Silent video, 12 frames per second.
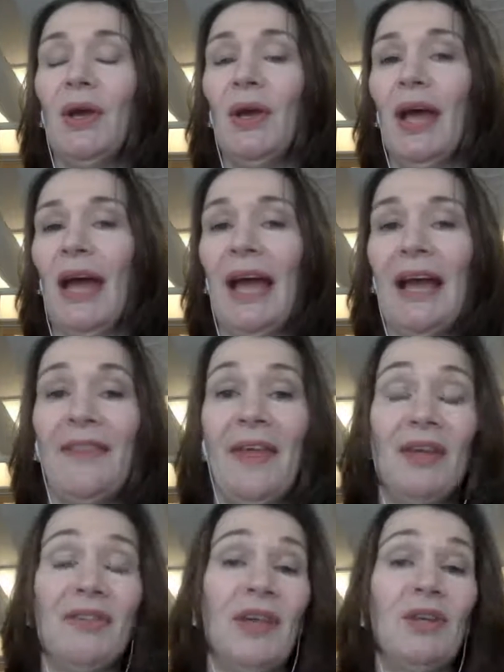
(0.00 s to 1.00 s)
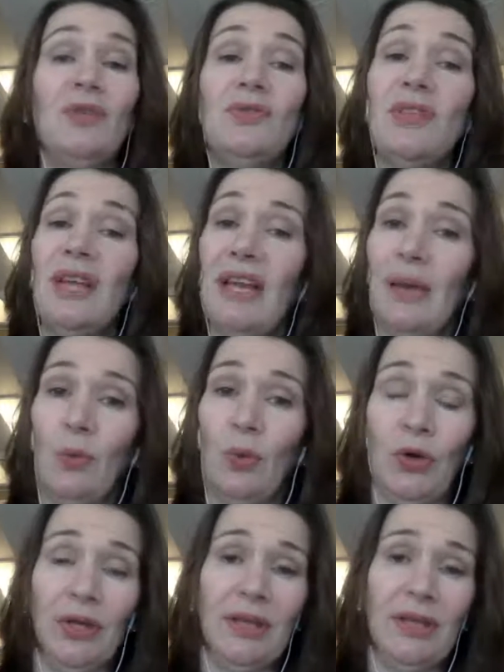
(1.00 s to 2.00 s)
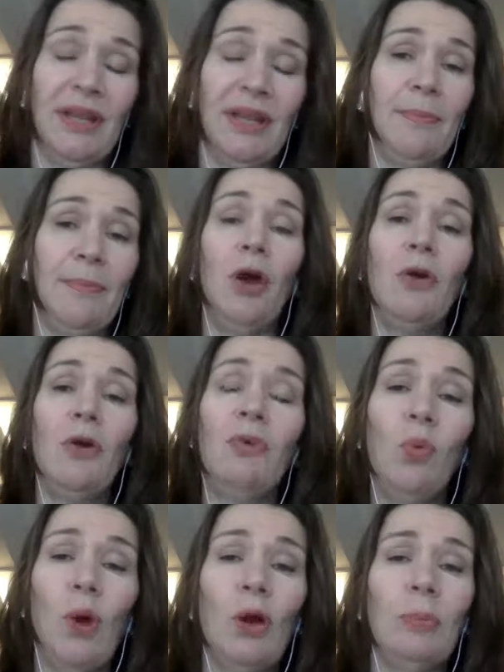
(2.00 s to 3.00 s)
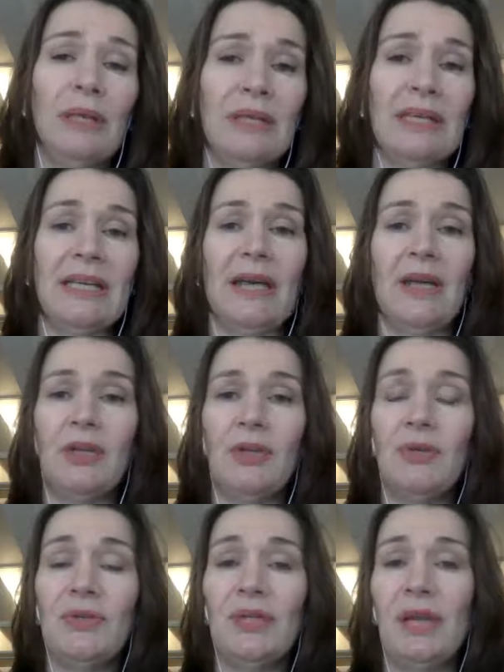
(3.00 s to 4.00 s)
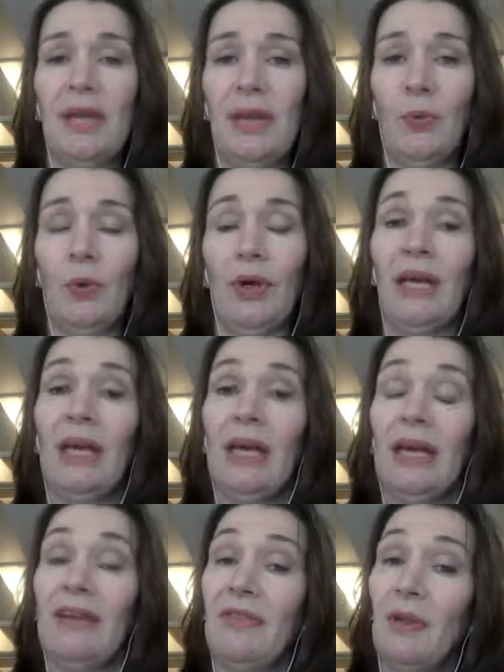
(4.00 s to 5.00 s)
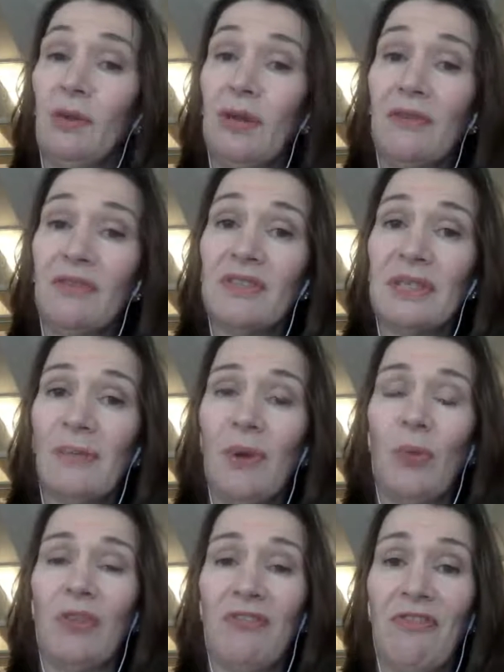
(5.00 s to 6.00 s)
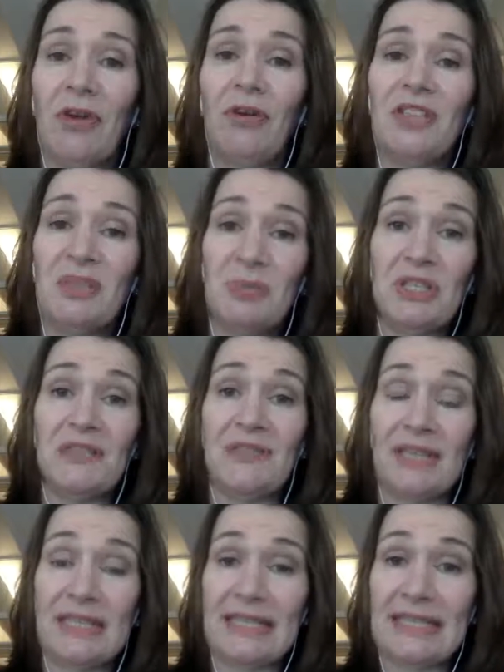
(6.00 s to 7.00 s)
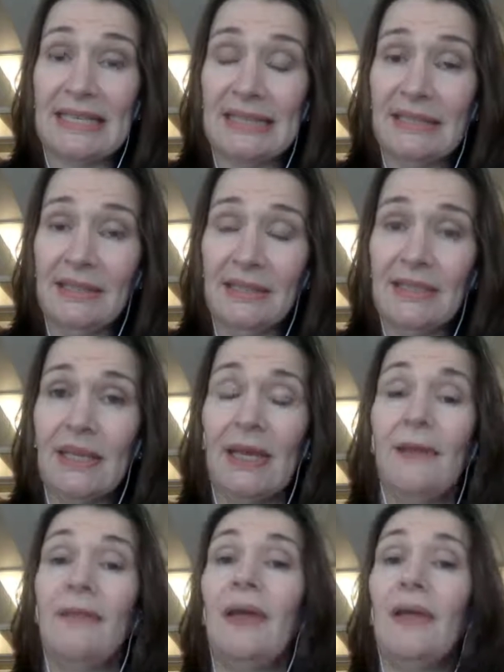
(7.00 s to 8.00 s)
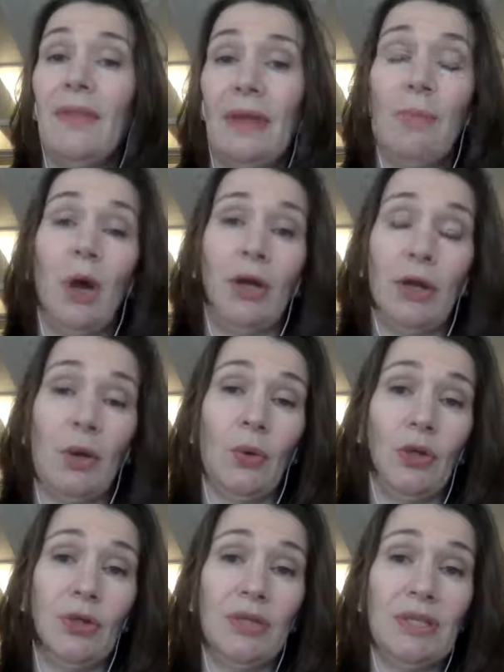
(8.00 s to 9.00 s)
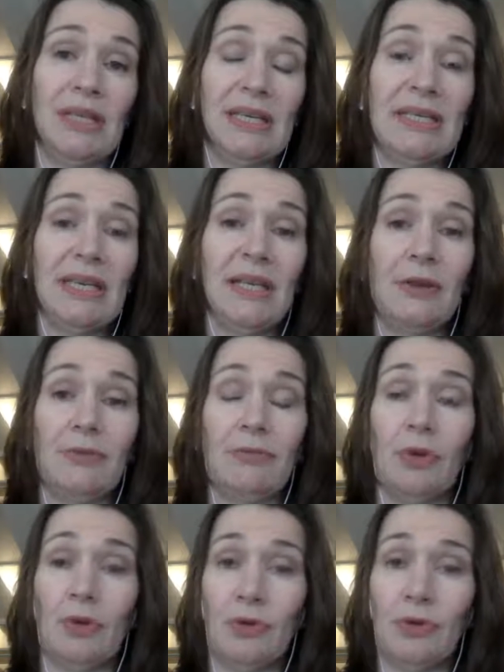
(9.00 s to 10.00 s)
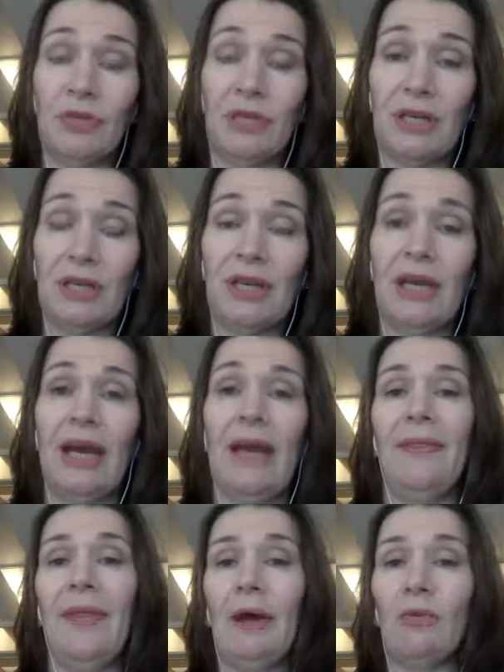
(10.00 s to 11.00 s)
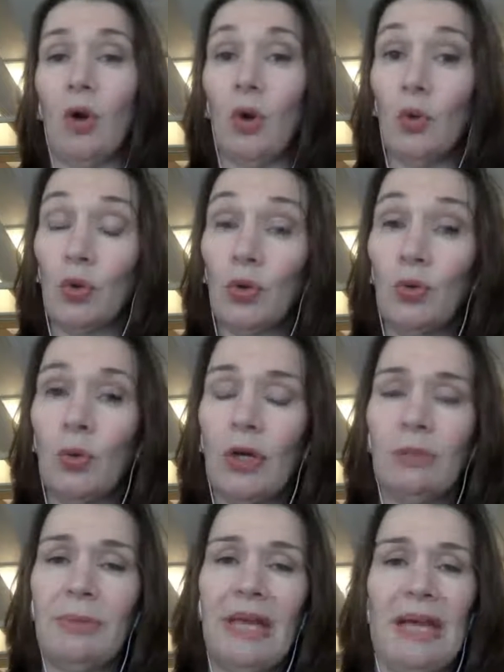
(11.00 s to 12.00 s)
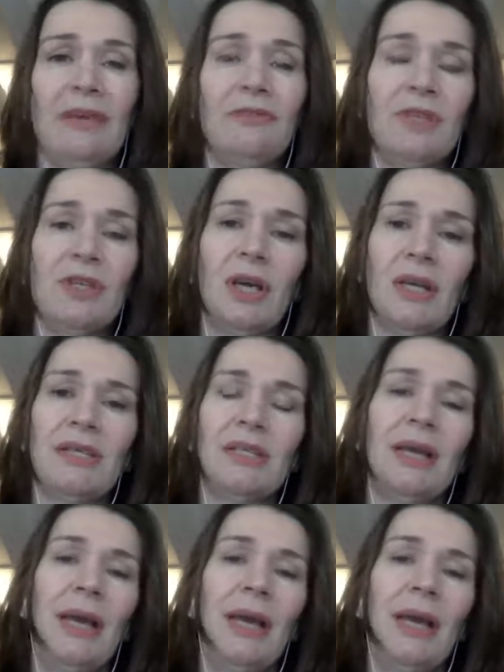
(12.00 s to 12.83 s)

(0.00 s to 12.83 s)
And they use their network. They overwhelmingly, they use their network. If they're looking for someone with very specific skills, then they might go and use an executive recruiter, and that role could well be advertised.